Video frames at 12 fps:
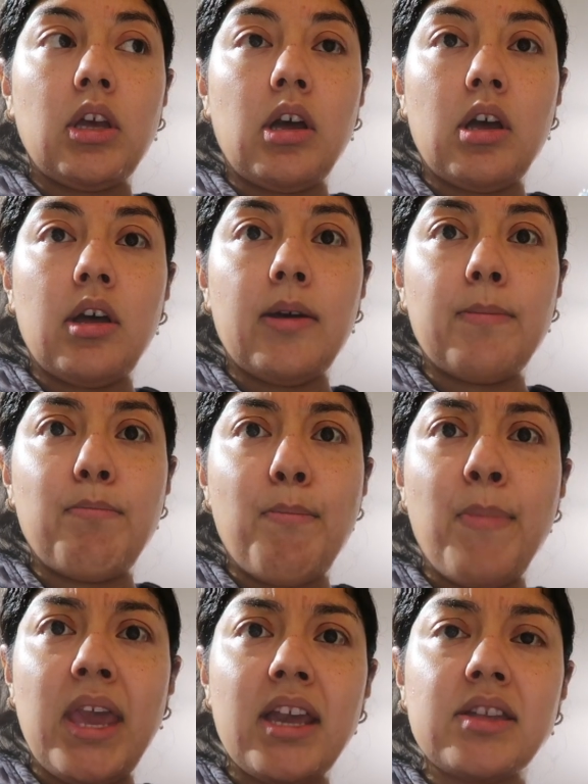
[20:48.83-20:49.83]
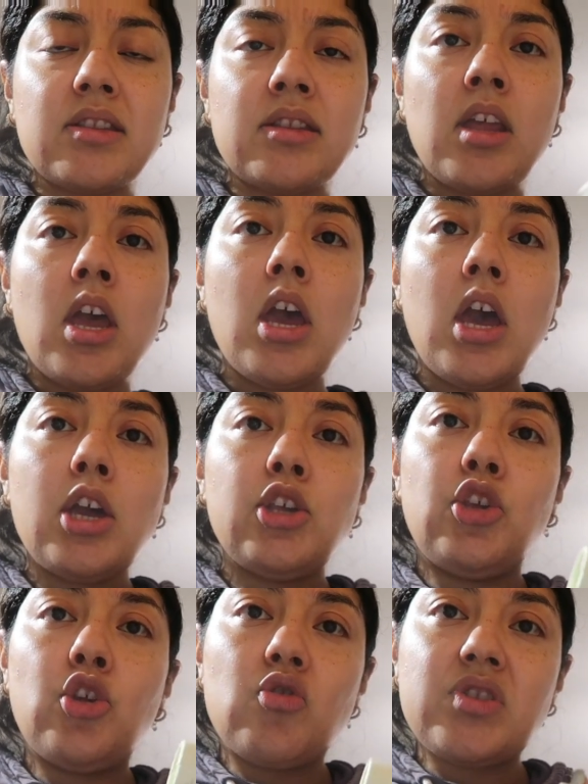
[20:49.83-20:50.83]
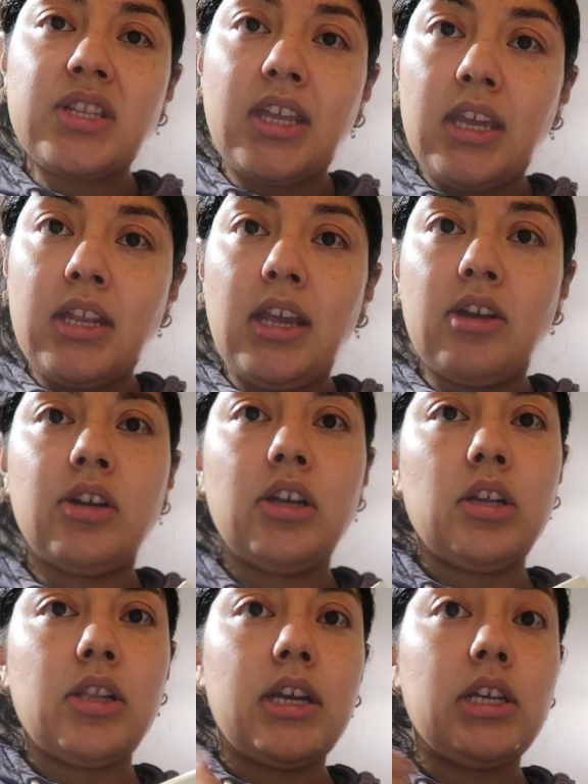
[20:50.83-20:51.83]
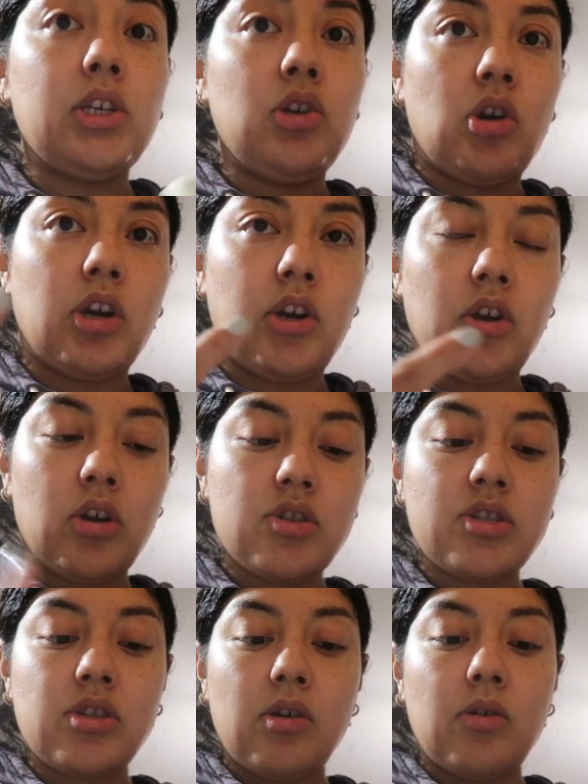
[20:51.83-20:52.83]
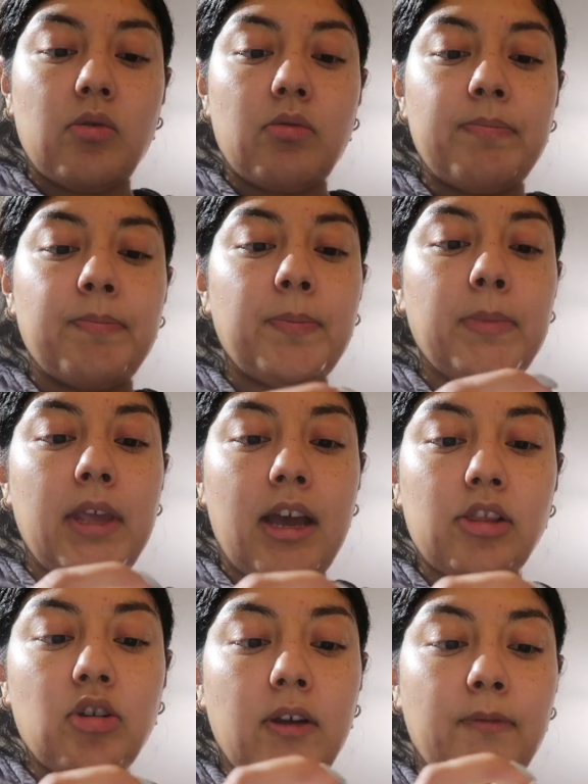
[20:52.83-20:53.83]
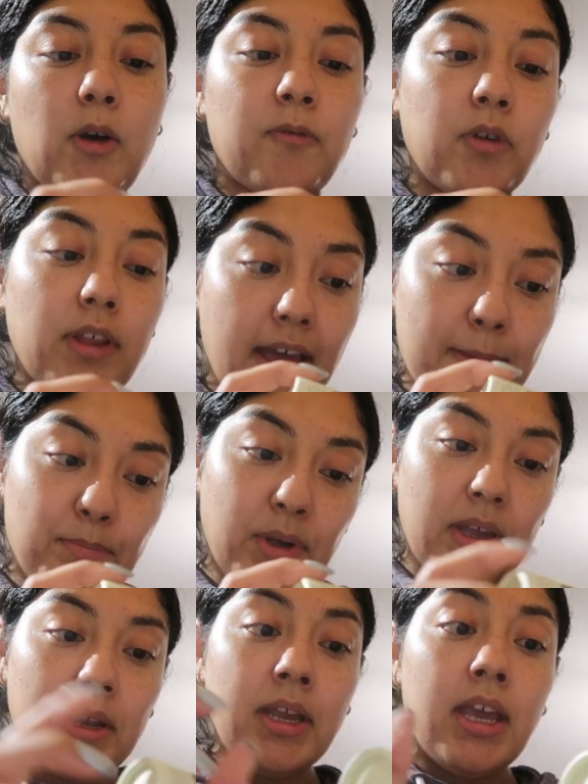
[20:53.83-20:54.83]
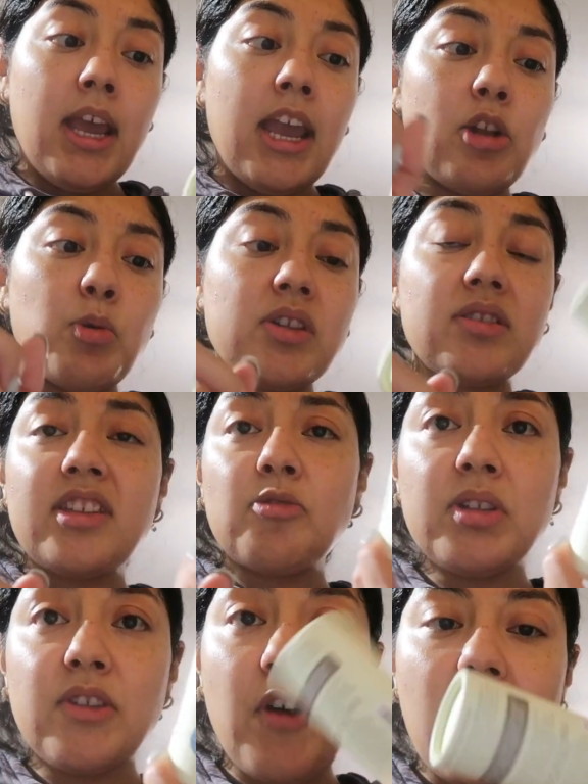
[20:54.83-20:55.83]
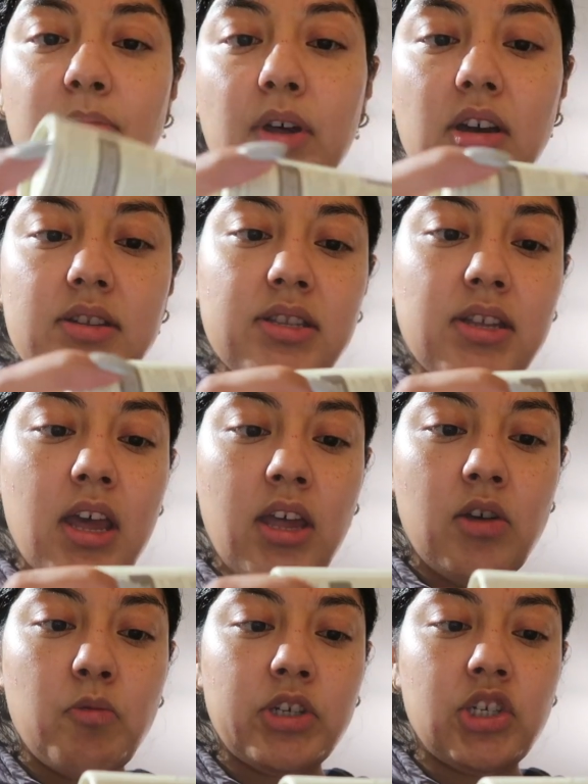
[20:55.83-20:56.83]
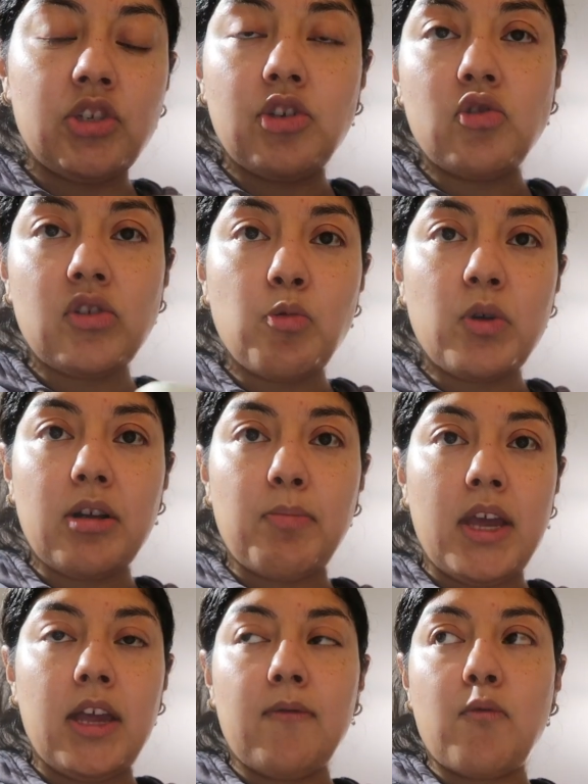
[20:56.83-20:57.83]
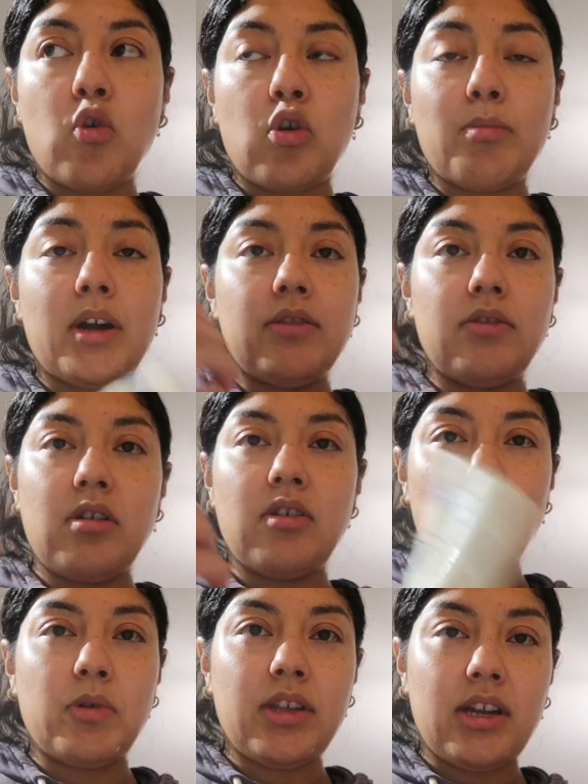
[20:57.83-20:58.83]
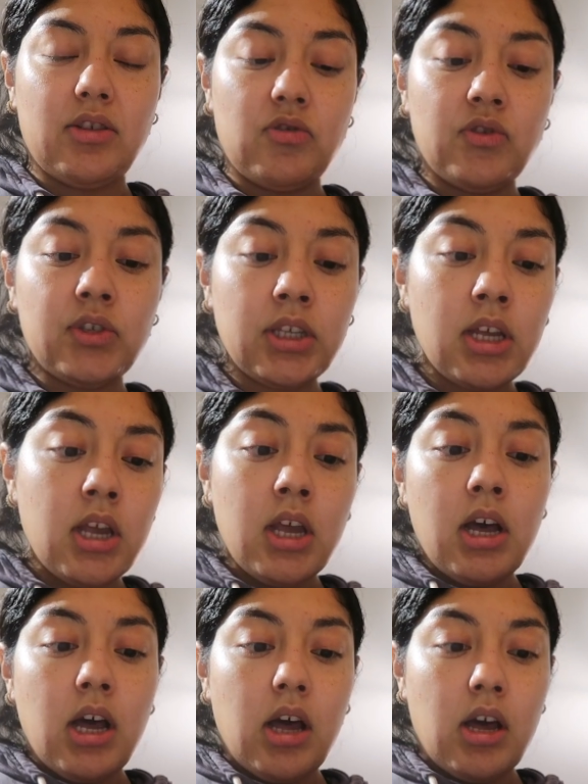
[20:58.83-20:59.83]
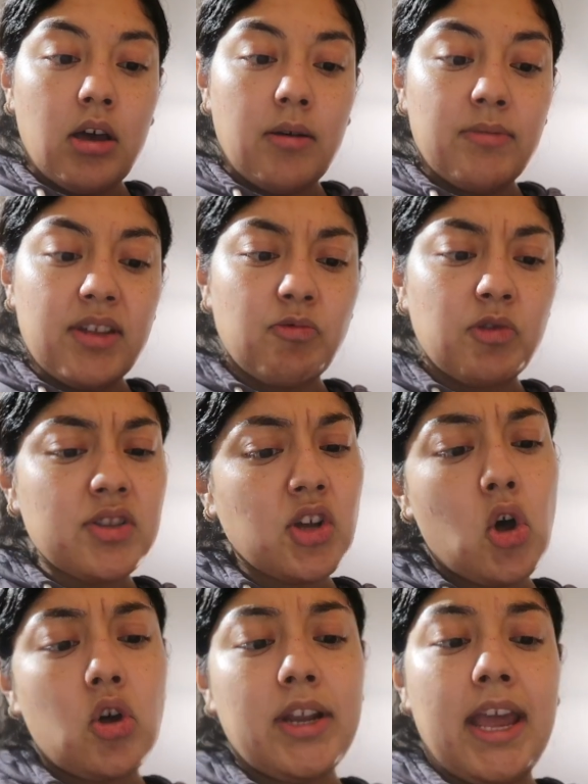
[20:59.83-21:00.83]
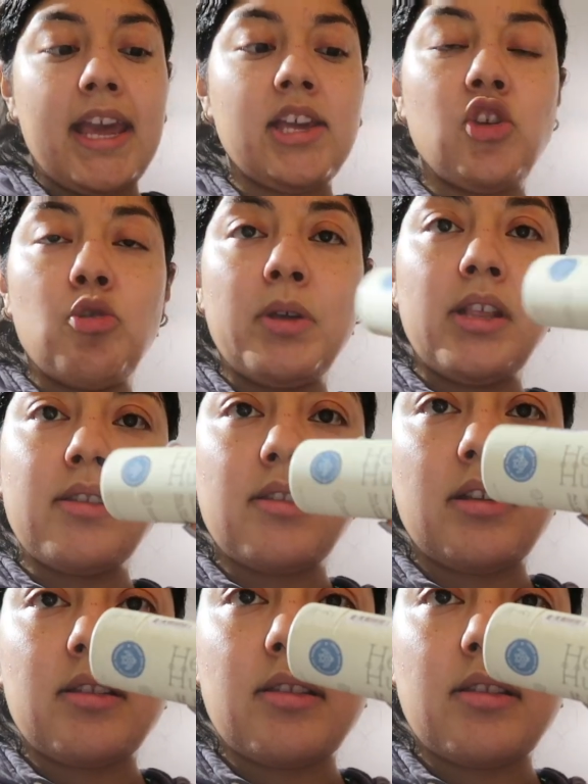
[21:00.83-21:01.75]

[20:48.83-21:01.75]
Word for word: um, makes your skin area like darker. So yeah, look out for that. But anyways, this was five bucks, which is usually what I pay for my the other one that I use. Um, this one's called Hey Humans and